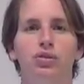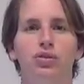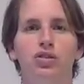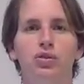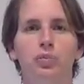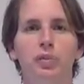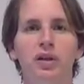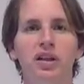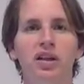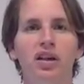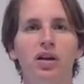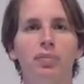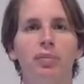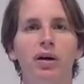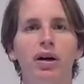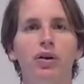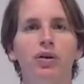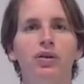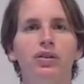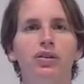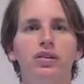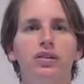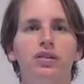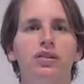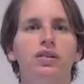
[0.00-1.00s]
To speak
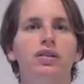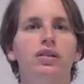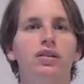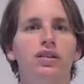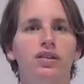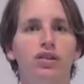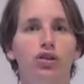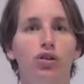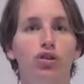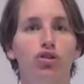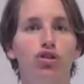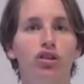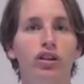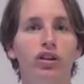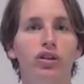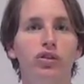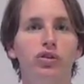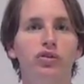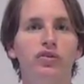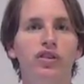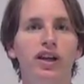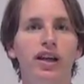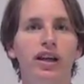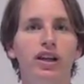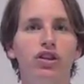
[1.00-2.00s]
about social
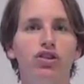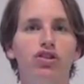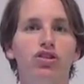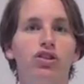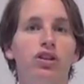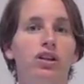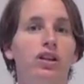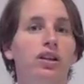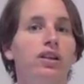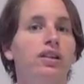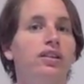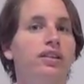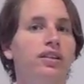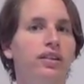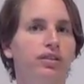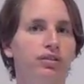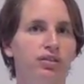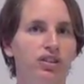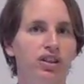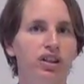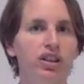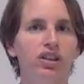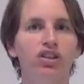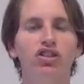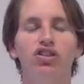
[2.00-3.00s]
innovation,
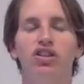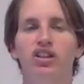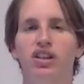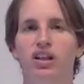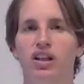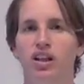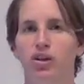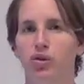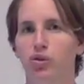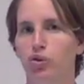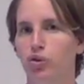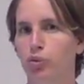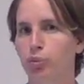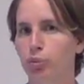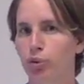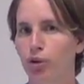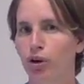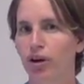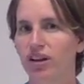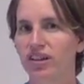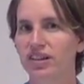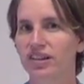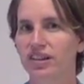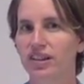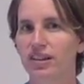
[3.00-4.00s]
definition and
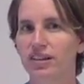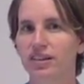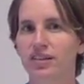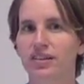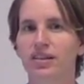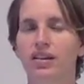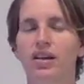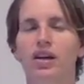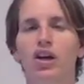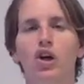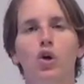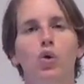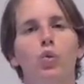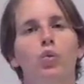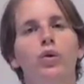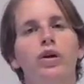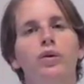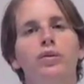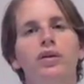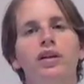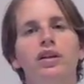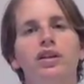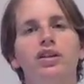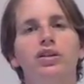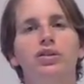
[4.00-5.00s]
process,
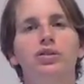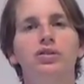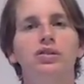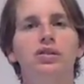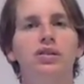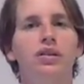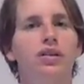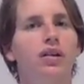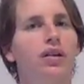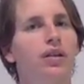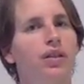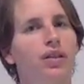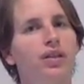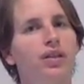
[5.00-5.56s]
we will use